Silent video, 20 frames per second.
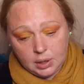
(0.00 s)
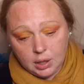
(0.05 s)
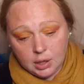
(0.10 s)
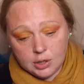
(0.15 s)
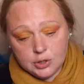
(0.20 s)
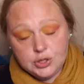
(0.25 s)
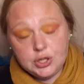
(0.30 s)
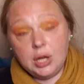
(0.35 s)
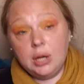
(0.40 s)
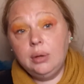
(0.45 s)

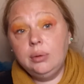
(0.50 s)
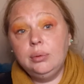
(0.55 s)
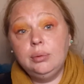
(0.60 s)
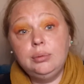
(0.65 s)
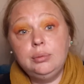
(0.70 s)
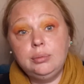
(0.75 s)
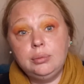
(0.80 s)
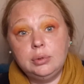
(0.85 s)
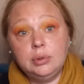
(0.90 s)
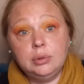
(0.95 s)
So
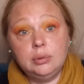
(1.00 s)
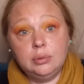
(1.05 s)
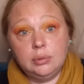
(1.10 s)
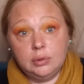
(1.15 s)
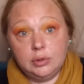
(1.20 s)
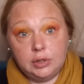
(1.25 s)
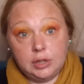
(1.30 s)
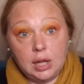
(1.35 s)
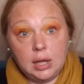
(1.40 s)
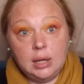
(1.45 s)

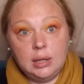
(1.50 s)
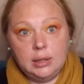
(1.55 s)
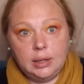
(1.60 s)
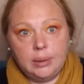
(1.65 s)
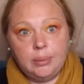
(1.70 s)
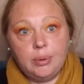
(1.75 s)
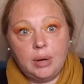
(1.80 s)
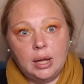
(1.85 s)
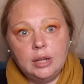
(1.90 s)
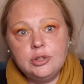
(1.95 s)
they
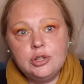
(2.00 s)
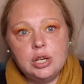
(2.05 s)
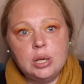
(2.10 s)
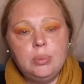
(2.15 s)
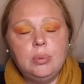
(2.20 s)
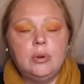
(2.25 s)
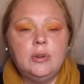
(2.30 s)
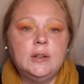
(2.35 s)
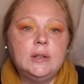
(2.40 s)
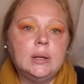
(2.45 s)
were actually
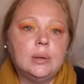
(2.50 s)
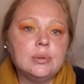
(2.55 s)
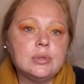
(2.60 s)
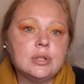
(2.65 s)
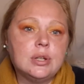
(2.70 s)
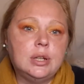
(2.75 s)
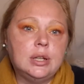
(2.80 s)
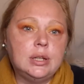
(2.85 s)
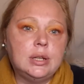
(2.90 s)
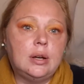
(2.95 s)
worried I was
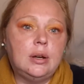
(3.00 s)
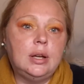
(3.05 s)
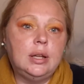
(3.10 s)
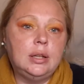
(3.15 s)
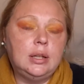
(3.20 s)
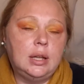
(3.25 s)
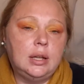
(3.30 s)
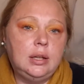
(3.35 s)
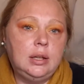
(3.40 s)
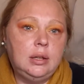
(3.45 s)
going to die.
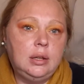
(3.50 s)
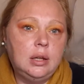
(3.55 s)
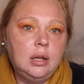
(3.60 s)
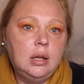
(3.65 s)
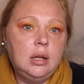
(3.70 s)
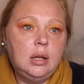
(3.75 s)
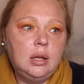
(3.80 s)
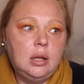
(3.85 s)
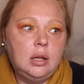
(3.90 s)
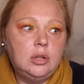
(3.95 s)
They
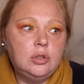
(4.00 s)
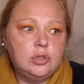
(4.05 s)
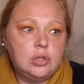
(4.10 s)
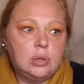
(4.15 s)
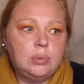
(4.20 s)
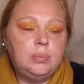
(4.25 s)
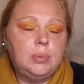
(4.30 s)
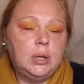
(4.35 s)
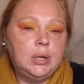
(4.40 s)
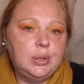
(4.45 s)

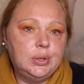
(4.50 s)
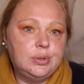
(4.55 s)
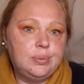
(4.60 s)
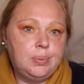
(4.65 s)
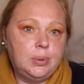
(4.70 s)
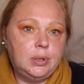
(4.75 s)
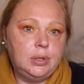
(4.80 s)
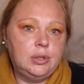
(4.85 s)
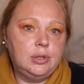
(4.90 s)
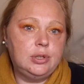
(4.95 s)
told my
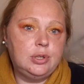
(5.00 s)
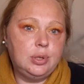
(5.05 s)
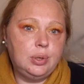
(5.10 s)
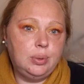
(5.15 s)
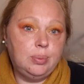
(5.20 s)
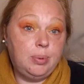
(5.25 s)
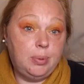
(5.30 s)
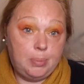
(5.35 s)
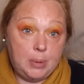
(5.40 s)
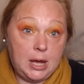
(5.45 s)
husband to
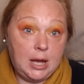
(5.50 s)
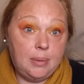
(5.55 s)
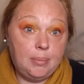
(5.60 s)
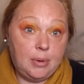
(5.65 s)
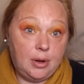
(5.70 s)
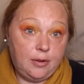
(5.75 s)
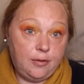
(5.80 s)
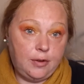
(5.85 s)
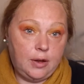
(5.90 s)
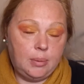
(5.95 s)
prepare
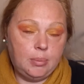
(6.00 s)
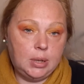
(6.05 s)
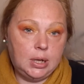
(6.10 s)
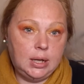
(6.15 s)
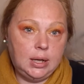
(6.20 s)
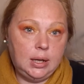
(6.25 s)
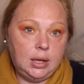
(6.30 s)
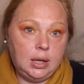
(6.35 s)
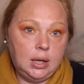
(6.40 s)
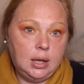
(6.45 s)
my
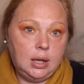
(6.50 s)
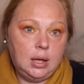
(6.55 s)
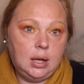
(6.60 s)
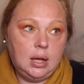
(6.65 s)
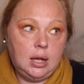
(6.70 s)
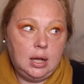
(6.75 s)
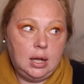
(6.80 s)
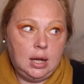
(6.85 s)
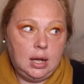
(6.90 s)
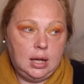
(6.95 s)
family
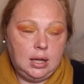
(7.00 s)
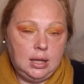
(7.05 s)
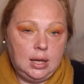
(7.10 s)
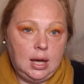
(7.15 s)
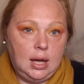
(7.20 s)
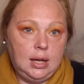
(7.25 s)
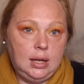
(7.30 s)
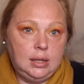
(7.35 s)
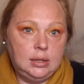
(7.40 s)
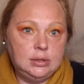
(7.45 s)
in
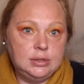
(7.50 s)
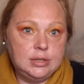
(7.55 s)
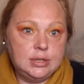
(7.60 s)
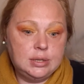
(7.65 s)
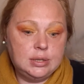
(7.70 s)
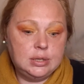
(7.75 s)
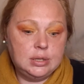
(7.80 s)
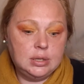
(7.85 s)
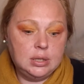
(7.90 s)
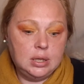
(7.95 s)

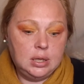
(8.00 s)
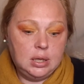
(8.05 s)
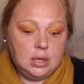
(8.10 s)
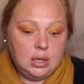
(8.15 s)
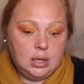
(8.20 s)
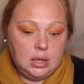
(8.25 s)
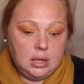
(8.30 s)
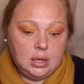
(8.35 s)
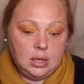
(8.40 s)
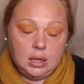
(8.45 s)
case
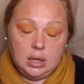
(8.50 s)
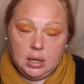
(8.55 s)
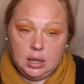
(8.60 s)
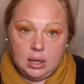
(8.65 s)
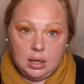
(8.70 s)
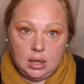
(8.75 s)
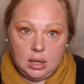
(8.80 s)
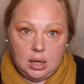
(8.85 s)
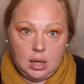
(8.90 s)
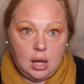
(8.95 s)

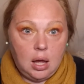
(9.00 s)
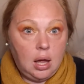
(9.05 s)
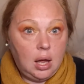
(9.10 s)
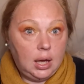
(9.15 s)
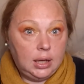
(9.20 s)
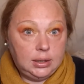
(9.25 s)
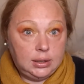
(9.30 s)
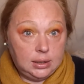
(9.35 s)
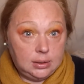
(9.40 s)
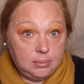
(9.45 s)
I
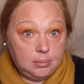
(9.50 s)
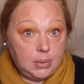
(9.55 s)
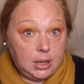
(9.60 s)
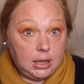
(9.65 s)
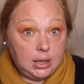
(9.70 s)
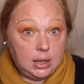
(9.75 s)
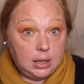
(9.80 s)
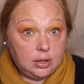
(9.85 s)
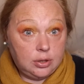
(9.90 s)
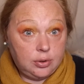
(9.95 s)
didn't
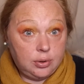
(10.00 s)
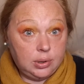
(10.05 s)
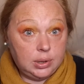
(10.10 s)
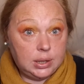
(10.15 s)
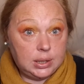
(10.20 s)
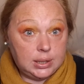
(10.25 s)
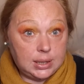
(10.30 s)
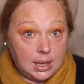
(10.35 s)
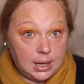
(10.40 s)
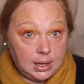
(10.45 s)
make it through the
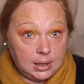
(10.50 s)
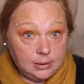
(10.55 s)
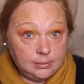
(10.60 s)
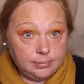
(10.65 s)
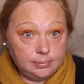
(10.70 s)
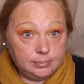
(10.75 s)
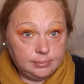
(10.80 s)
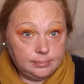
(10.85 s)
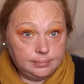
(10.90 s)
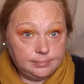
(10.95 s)
day
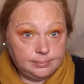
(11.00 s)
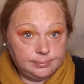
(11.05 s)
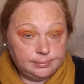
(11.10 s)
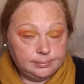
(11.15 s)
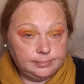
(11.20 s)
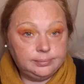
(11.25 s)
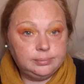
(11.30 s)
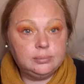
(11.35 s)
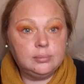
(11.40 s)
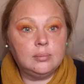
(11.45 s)

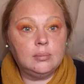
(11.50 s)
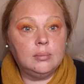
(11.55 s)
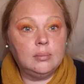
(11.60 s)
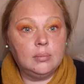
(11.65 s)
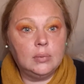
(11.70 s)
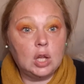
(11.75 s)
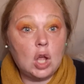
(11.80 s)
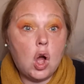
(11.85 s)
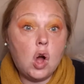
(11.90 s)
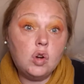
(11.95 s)

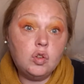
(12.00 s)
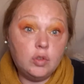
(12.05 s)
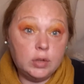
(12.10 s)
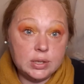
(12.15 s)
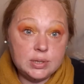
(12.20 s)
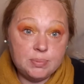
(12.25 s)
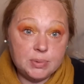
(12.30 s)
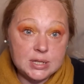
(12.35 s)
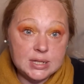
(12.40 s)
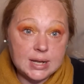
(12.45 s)
on
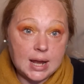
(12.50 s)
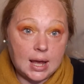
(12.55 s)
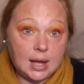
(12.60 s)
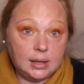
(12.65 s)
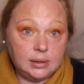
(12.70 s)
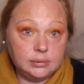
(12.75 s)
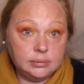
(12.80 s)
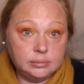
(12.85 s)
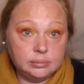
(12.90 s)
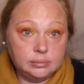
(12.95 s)
Christmas Day.
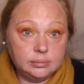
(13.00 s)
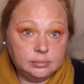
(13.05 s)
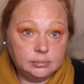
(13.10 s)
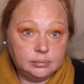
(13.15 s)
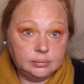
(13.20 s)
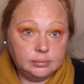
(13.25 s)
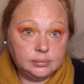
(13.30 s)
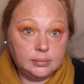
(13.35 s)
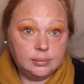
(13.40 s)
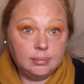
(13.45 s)

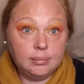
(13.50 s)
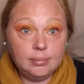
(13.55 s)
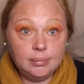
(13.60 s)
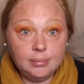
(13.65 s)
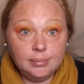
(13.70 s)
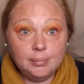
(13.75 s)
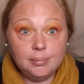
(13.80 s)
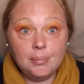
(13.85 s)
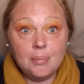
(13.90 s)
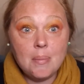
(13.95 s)

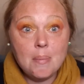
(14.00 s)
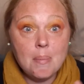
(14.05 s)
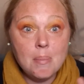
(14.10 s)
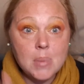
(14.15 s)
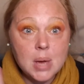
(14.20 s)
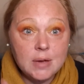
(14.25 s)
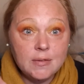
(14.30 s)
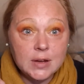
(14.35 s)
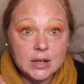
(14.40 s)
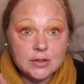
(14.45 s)

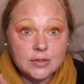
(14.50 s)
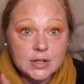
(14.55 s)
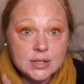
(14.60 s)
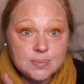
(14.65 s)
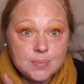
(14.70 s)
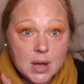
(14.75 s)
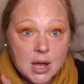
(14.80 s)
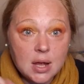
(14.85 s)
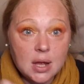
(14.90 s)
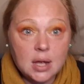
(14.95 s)
Merry
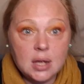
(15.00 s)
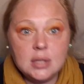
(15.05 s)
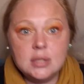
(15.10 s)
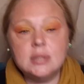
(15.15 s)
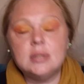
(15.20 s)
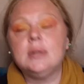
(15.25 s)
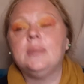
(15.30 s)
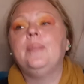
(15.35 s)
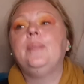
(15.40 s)
Christmas!